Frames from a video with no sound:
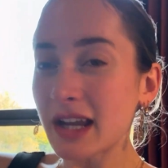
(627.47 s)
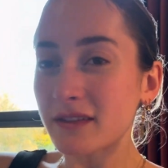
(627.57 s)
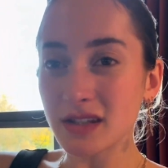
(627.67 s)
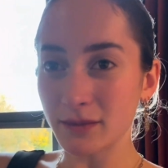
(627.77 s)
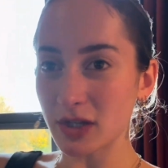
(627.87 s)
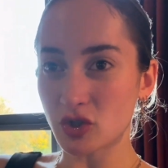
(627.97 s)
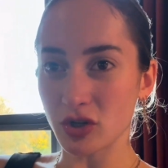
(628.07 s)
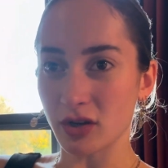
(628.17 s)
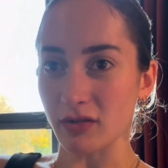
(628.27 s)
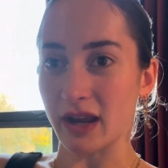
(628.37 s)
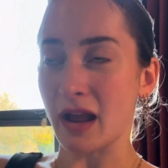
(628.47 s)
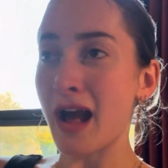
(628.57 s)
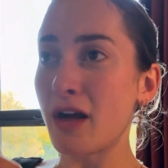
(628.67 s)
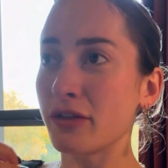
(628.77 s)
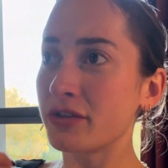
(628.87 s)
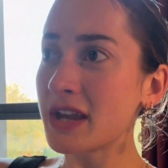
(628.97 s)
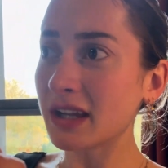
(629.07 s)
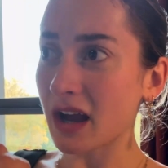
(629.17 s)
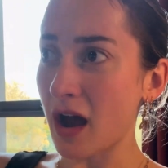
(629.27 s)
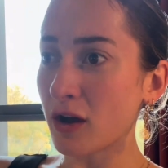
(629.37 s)
something triggering.
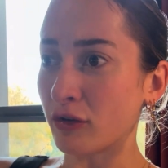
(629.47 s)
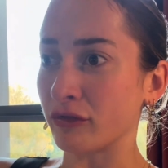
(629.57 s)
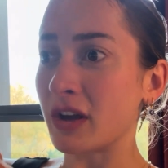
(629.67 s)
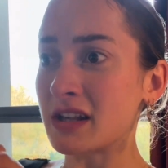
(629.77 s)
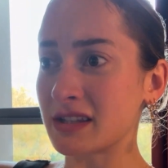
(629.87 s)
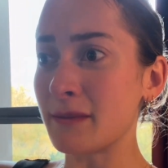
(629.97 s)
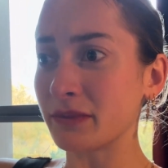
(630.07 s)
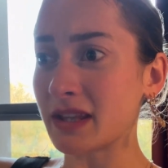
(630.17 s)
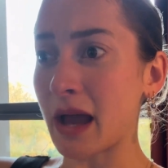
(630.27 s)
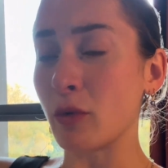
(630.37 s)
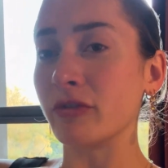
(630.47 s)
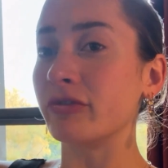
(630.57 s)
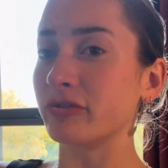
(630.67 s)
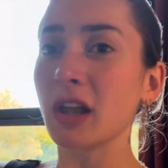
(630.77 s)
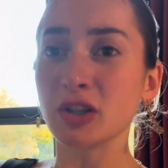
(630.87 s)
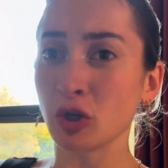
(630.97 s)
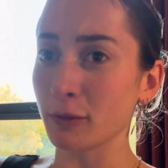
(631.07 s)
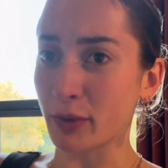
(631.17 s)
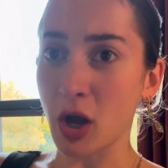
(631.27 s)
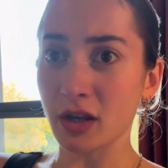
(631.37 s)
Think of something that will flood your
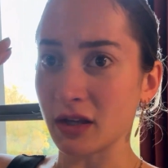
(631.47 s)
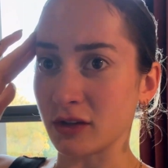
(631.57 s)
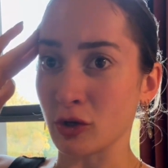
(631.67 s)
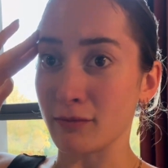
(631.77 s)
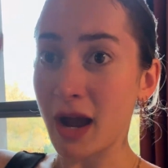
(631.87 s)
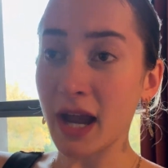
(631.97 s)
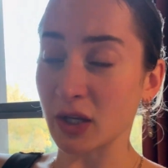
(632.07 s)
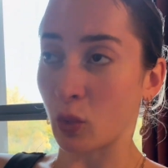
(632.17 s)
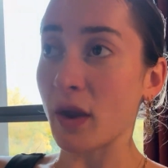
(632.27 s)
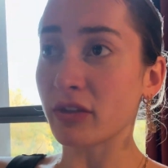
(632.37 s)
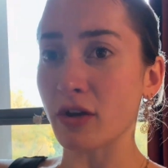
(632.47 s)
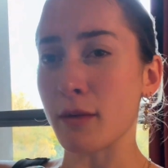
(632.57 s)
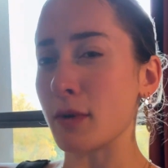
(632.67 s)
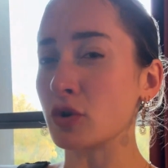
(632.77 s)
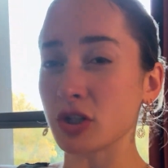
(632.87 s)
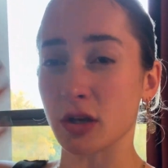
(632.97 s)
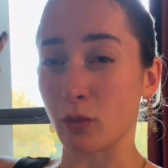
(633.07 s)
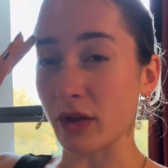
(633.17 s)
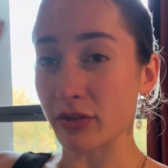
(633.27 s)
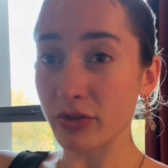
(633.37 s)
body and your mind with emotion
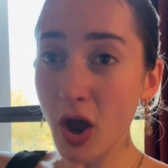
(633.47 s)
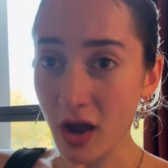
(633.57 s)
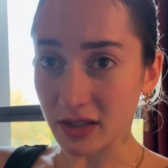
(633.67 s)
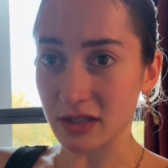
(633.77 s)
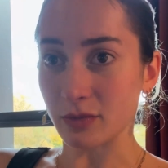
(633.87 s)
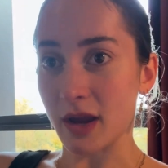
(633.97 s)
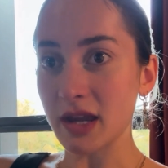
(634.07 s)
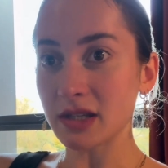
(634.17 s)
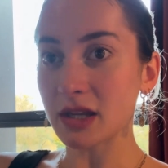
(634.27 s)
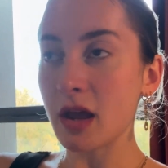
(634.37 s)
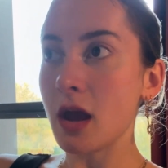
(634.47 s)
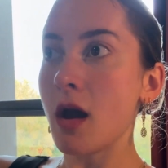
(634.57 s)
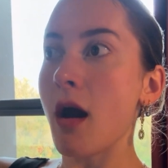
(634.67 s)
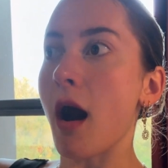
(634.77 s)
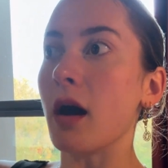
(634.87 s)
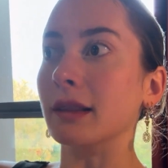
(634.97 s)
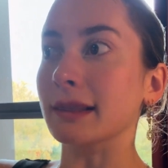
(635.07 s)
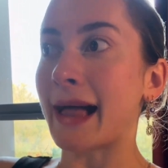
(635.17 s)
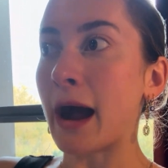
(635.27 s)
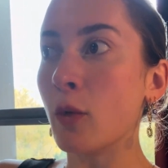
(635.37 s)
and with thoughts, right?
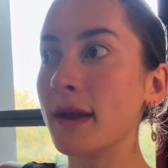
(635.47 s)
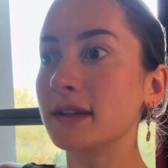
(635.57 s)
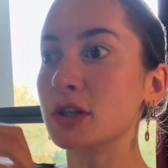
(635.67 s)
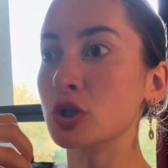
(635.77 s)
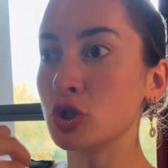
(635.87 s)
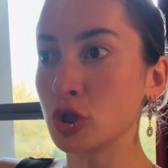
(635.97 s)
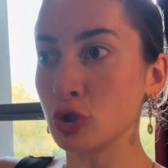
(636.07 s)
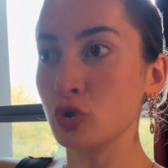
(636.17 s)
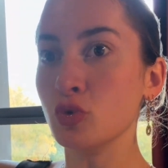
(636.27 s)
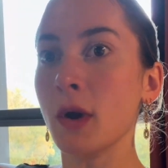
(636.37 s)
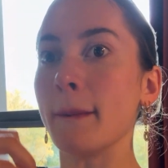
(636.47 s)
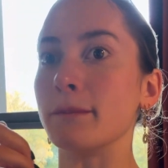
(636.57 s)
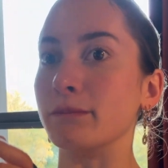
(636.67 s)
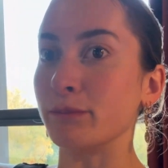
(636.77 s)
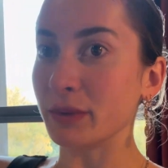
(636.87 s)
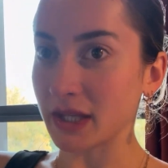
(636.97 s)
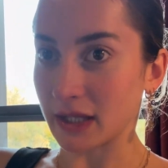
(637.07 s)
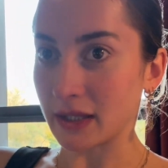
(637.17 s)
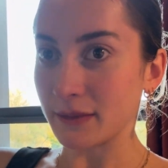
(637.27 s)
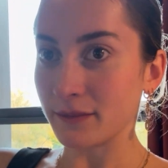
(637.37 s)
Allow it to
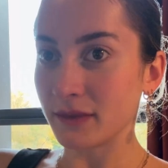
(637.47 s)
be.